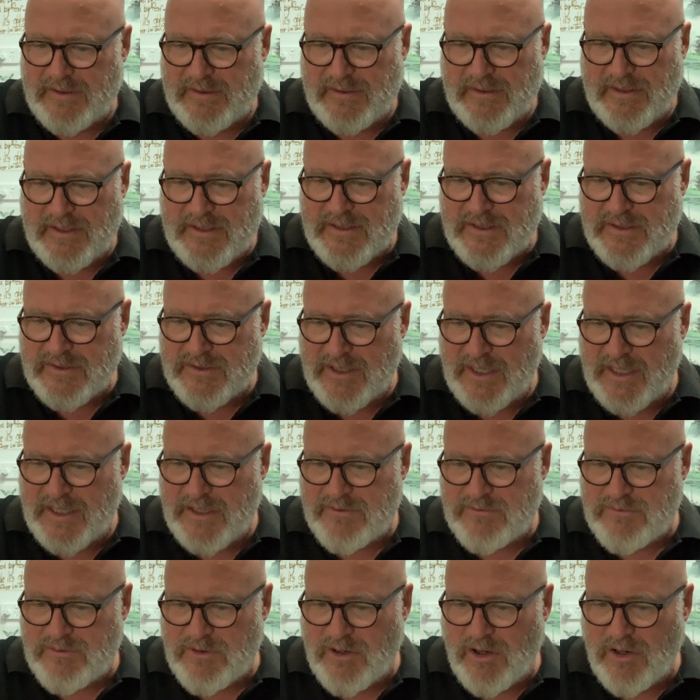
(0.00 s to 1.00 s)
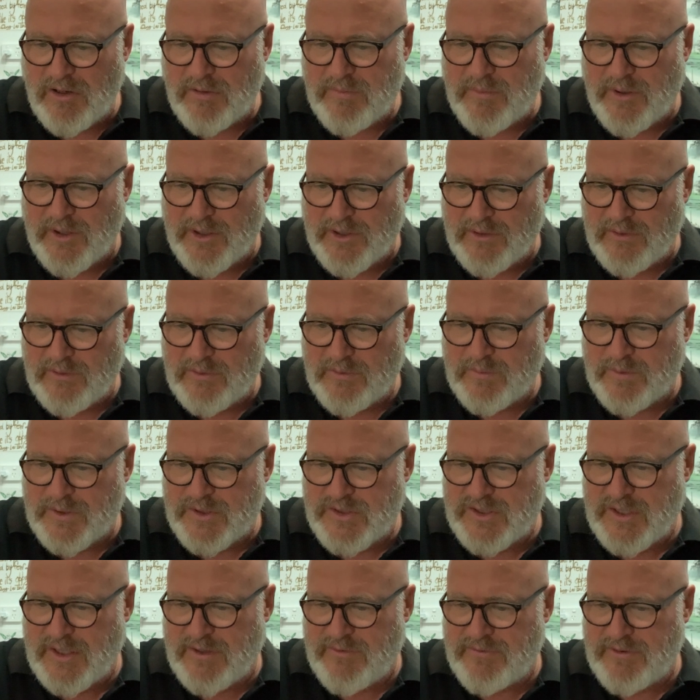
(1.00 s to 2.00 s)
Is indeed a role model
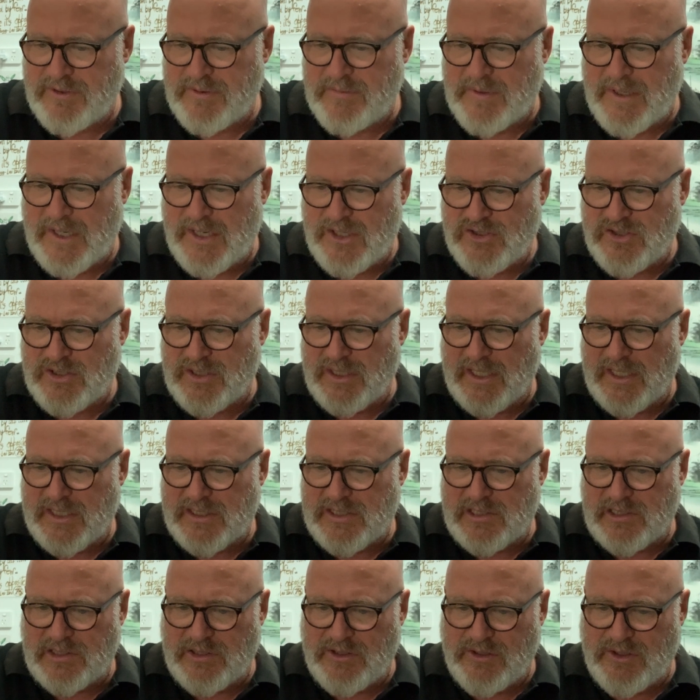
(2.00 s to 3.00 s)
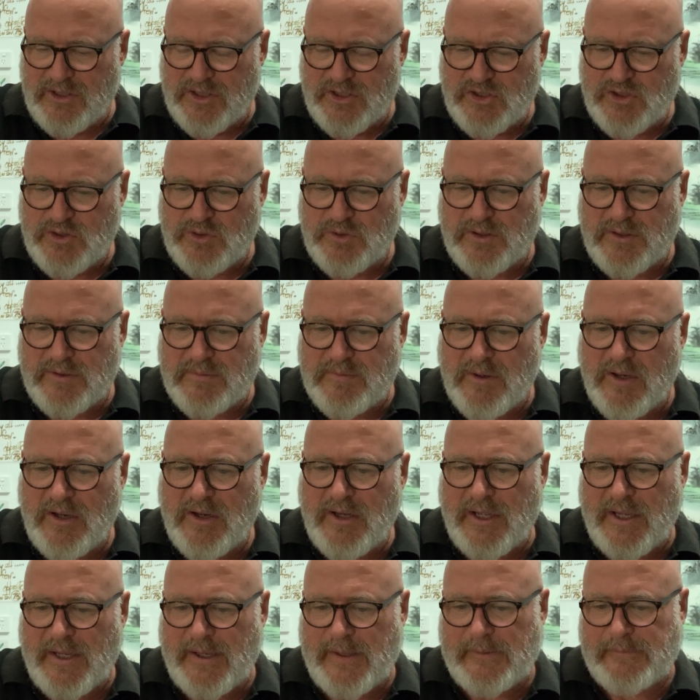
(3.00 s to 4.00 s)
which every martial arts learner should
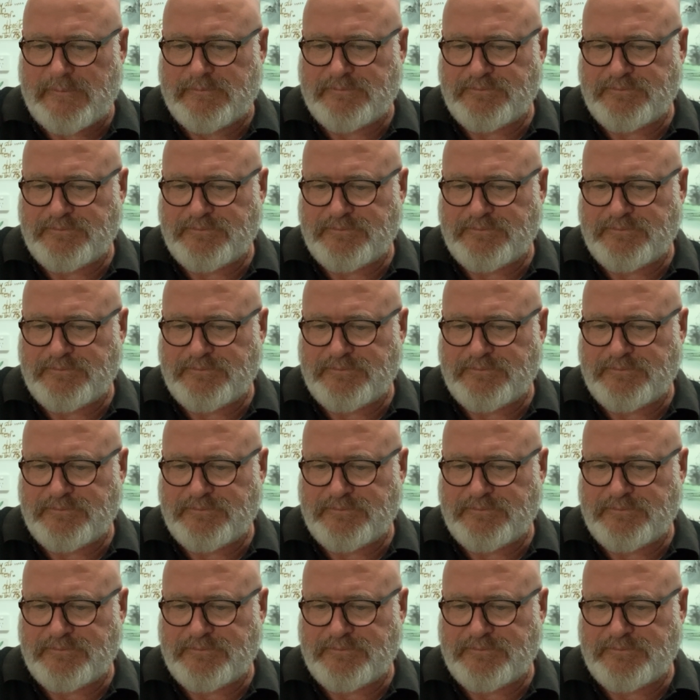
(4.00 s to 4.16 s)
admire.